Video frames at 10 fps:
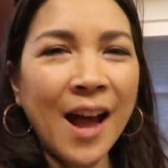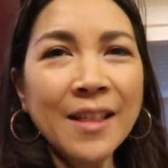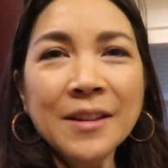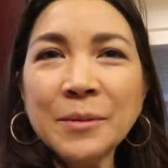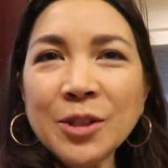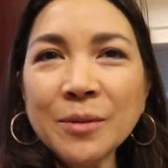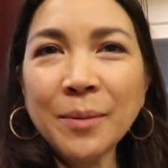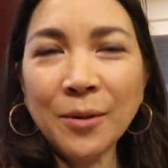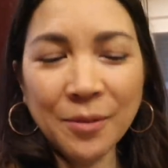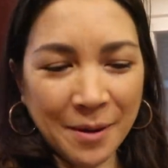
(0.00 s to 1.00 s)
I think we should
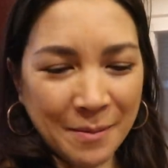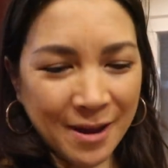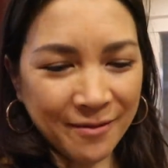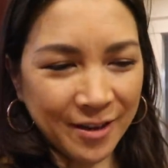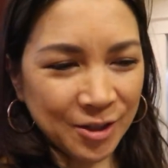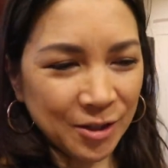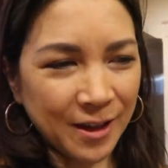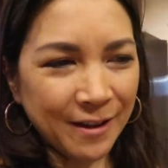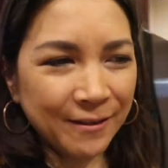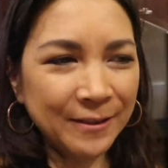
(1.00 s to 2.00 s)
both wear Manifest Your
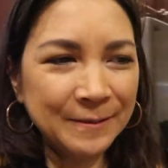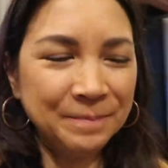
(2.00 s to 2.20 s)
Life.